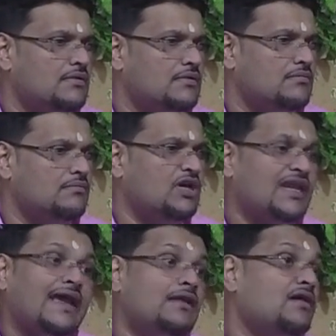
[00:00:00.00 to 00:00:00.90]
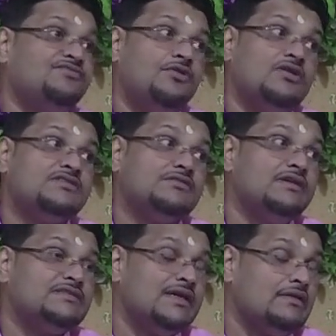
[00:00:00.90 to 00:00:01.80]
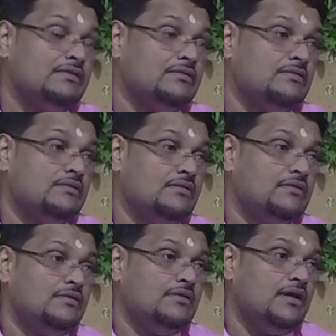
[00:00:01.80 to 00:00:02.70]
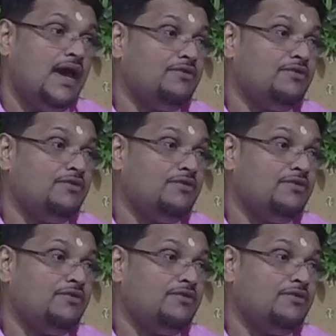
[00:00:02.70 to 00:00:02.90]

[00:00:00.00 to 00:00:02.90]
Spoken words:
But I love God's creation. I